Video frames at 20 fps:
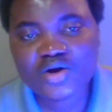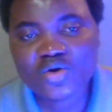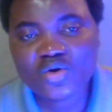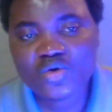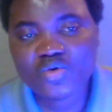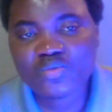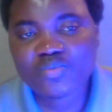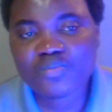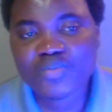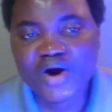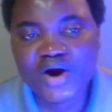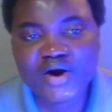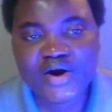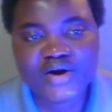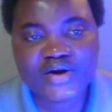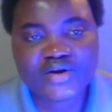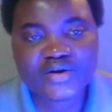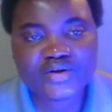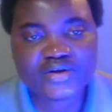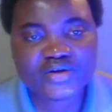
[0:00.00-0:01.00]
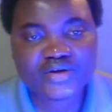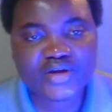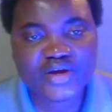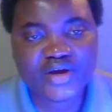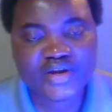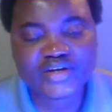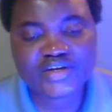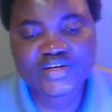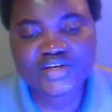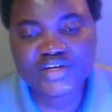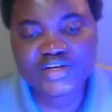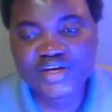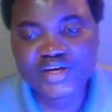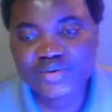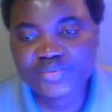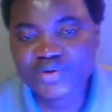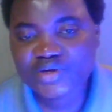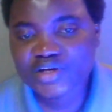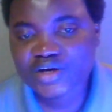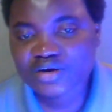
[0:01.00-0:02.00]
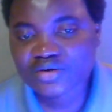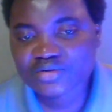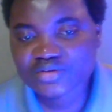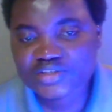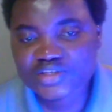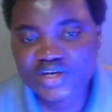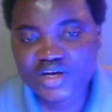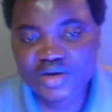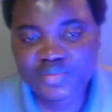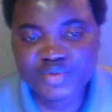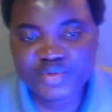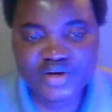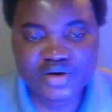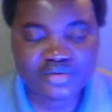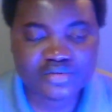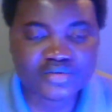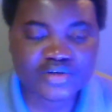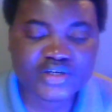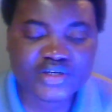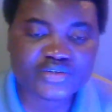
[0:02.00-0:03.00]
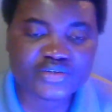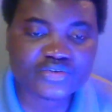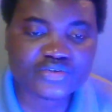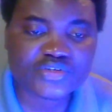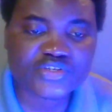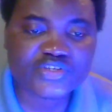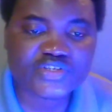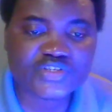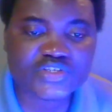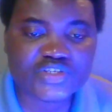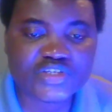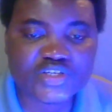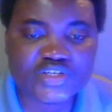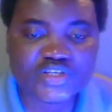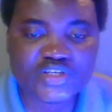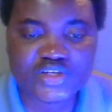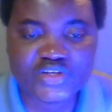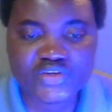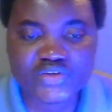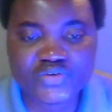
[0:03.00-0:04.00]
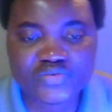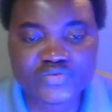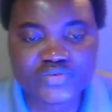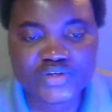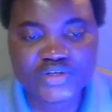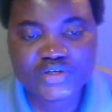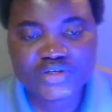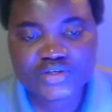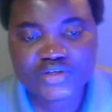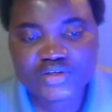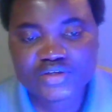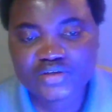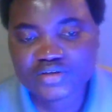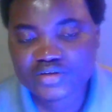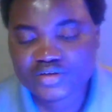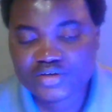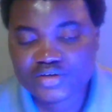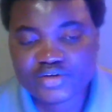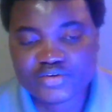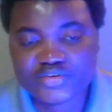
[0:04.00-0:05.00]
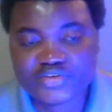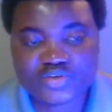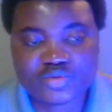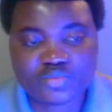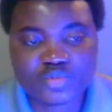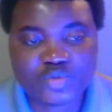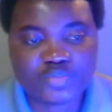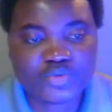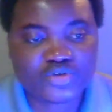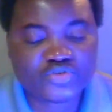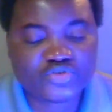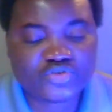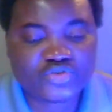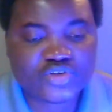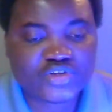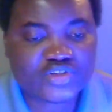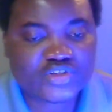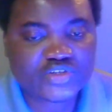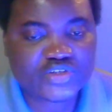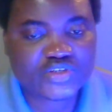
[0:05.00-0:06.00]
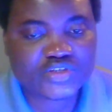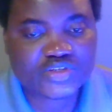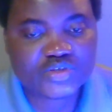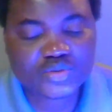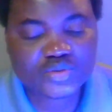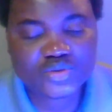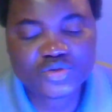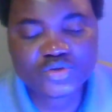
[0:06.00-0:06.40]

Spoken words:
go by a day without coming around to see if there are some opportunities.